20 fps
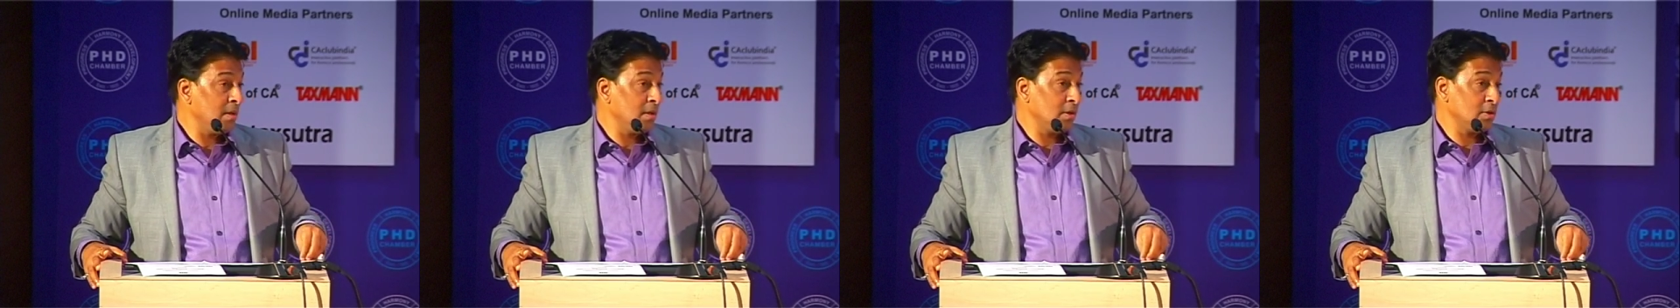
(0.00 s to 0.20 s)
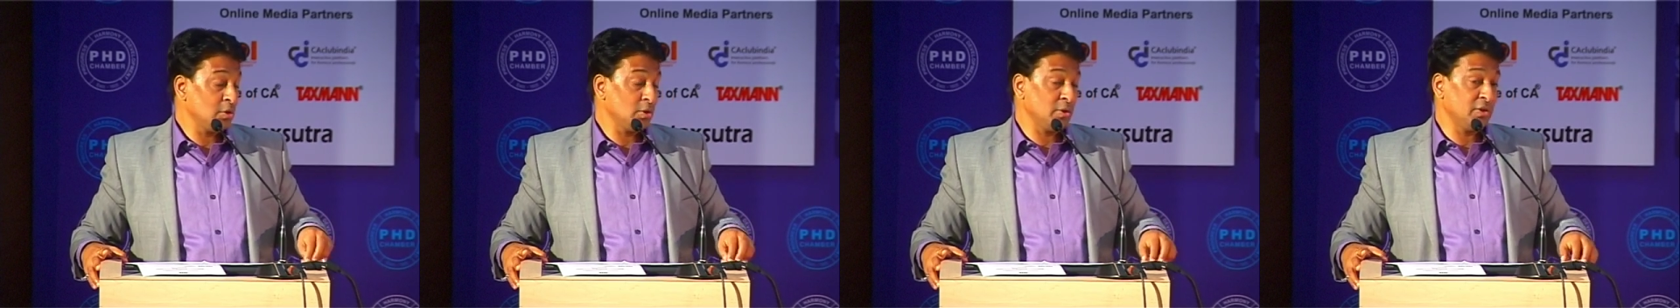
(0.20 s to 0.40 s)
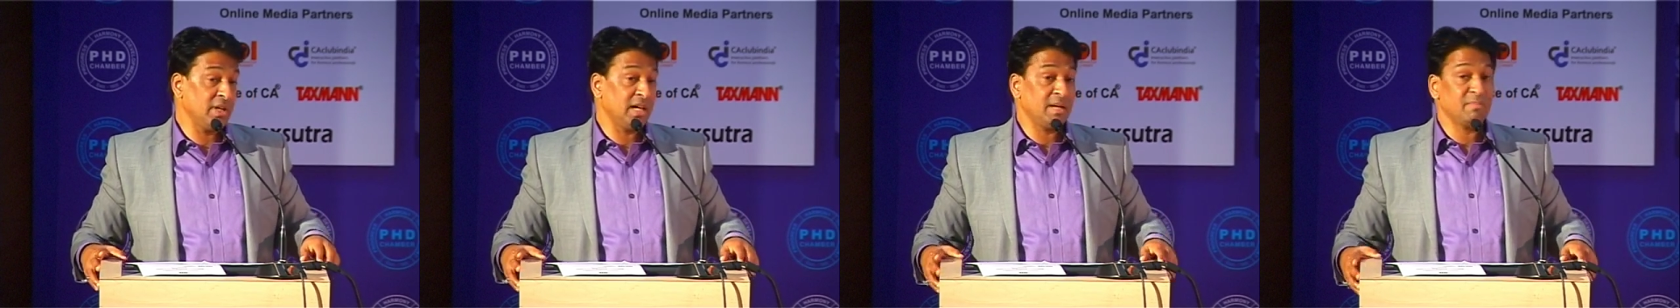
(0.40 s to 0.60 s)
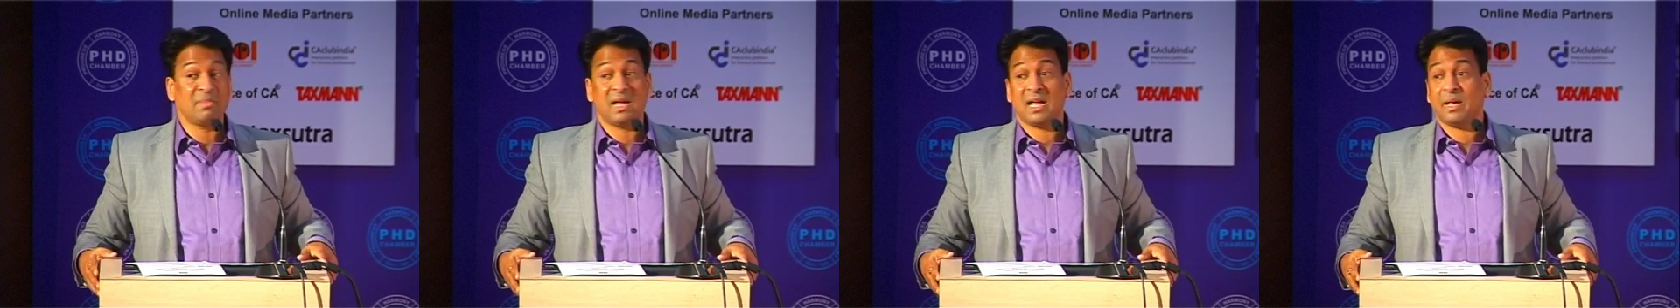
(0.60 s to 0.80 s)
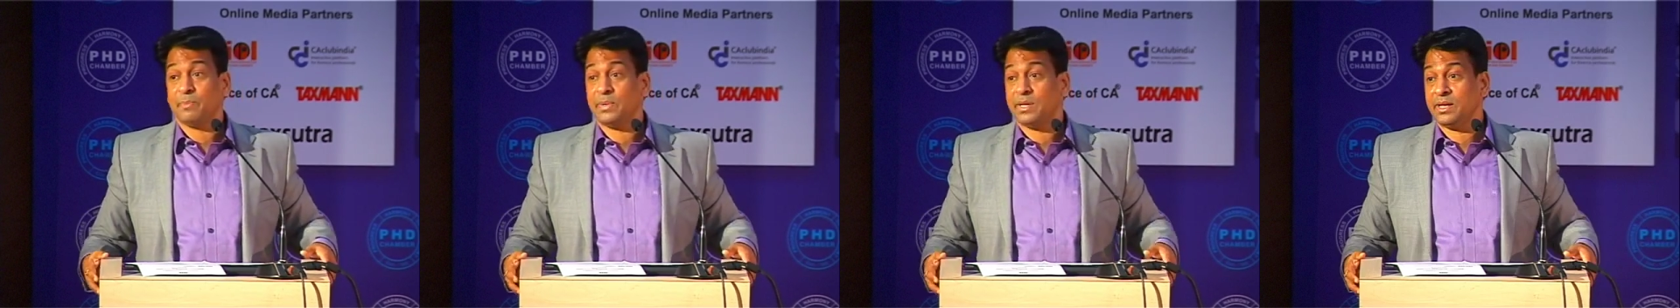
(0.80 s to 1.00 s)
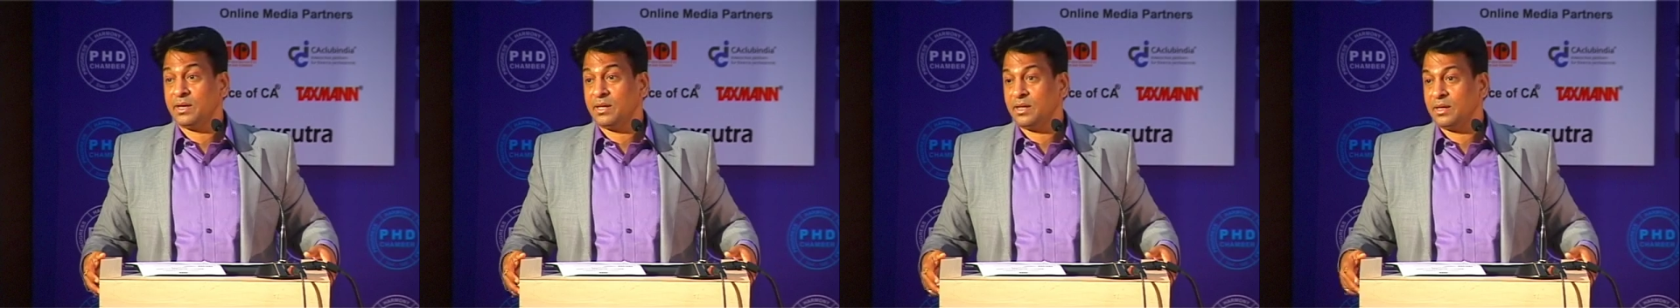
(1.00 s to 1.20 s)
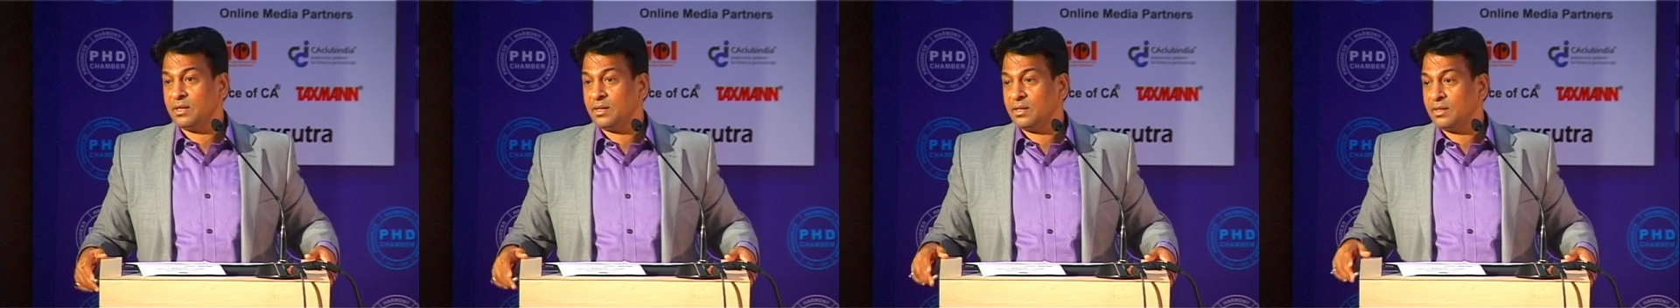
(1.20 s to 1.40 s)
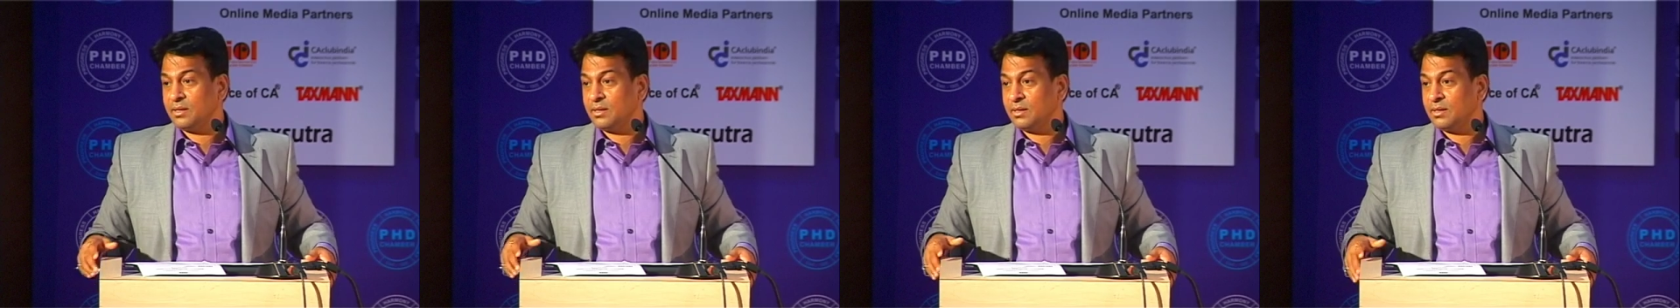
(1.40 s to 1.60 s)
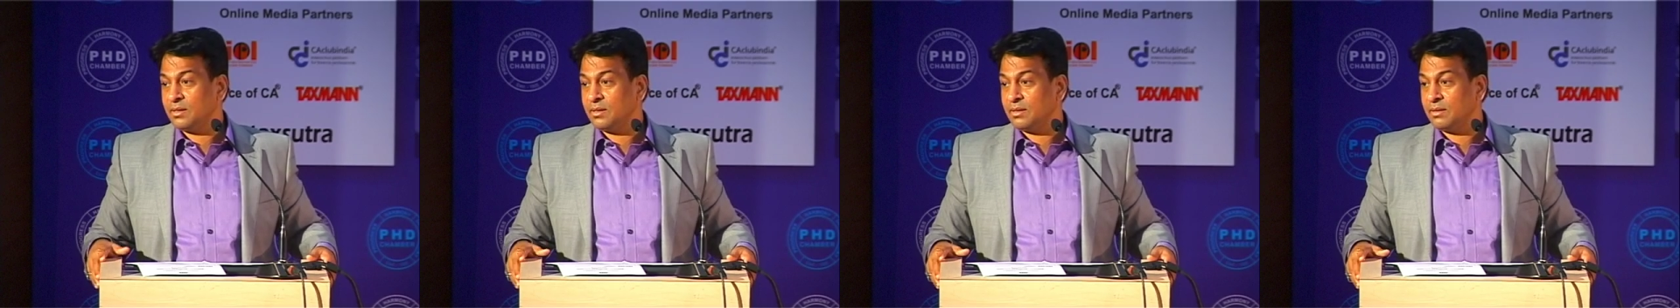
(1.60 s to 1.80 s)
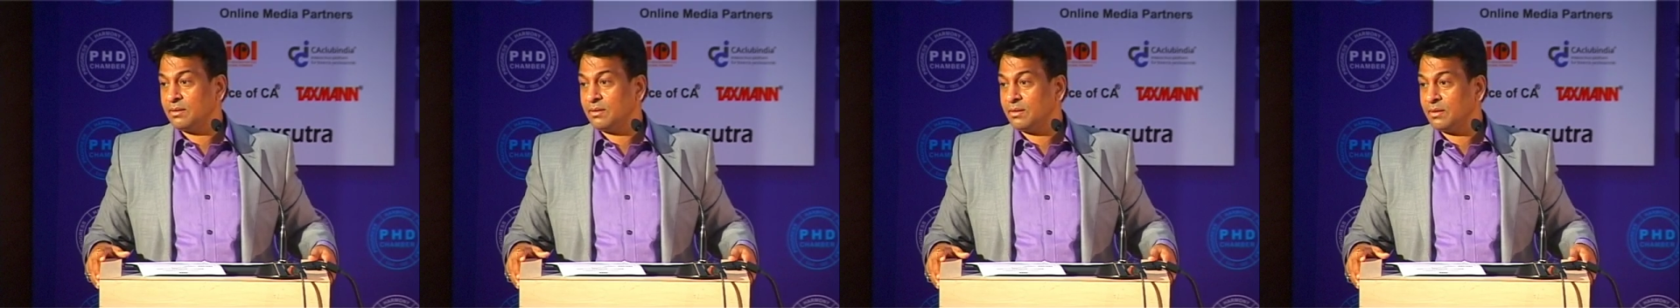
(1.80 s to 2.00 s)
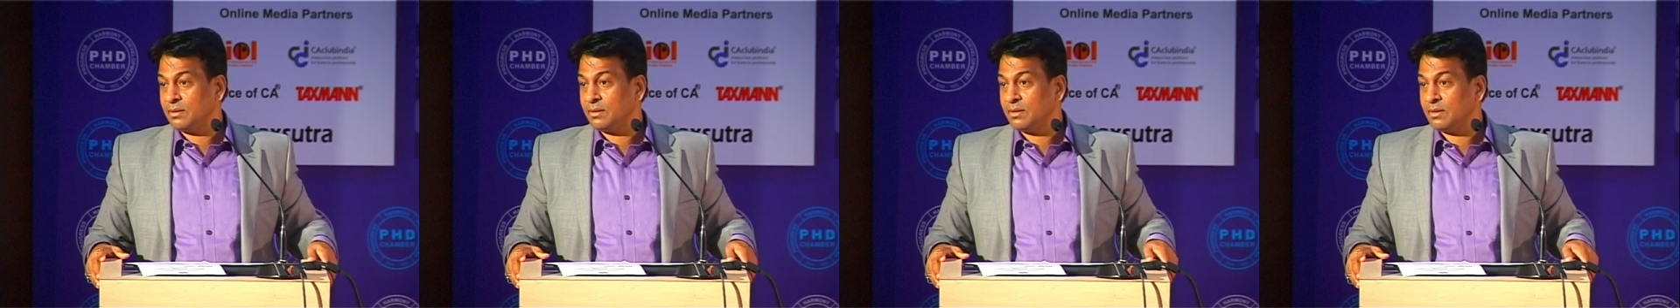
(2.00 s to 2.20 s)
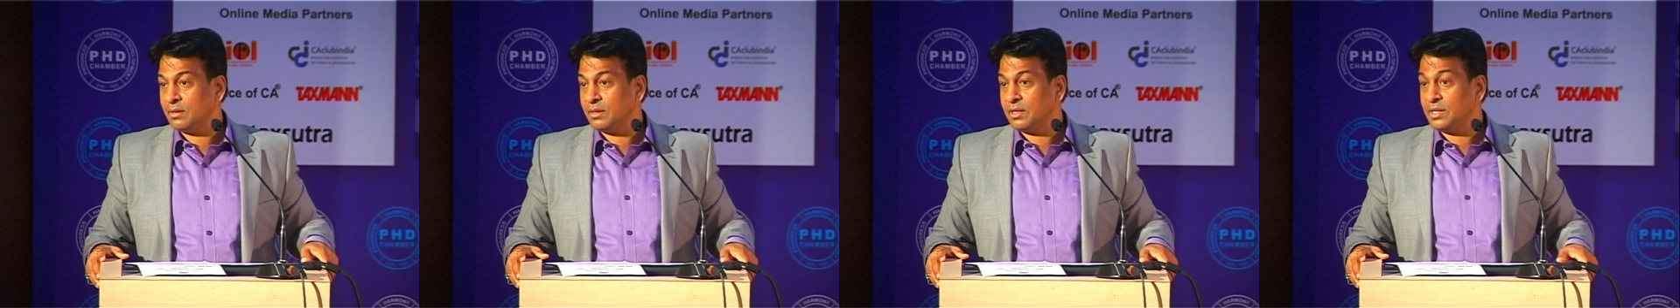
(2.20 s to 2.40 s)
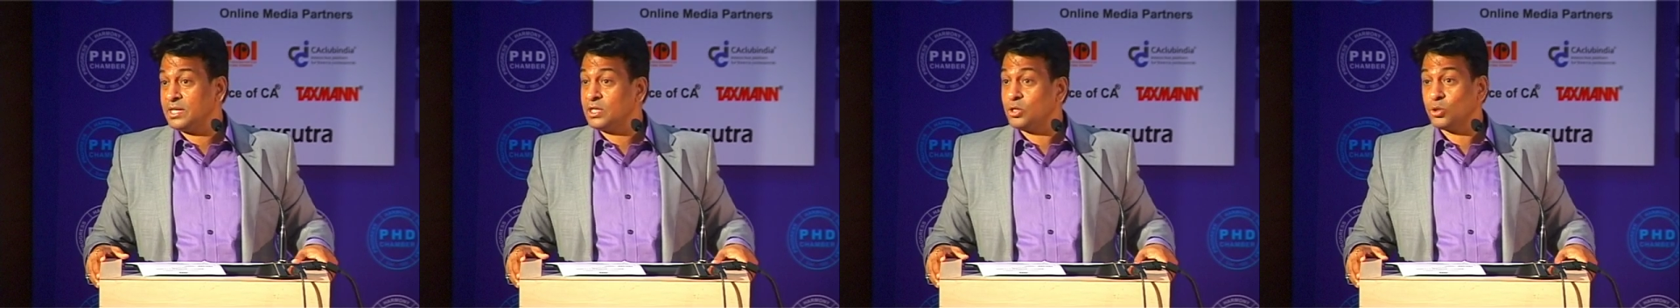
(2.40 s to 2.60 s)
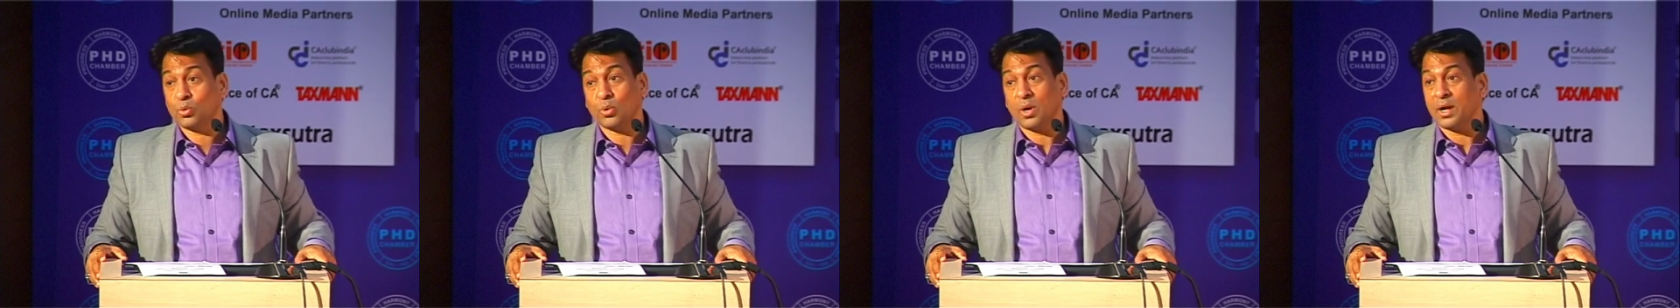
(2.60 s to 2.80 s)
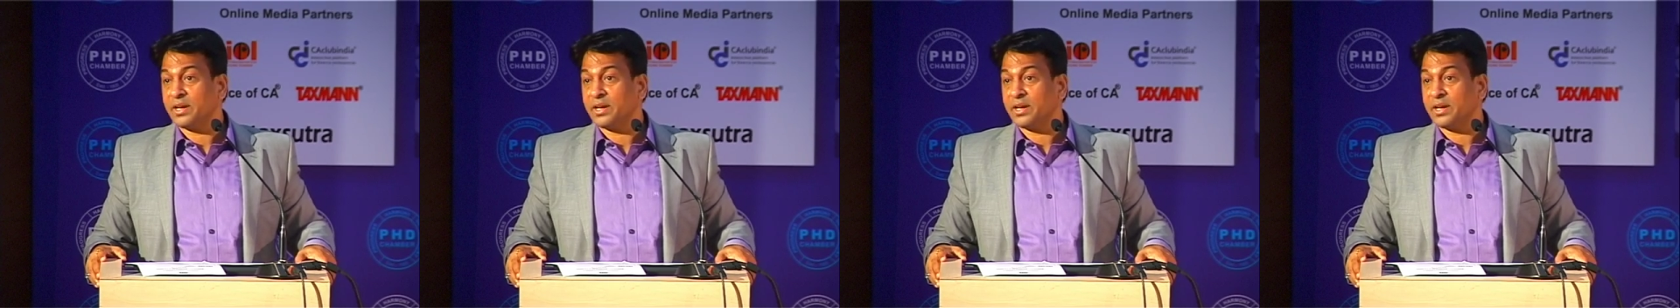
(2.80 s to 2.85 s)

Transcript: So there may be issue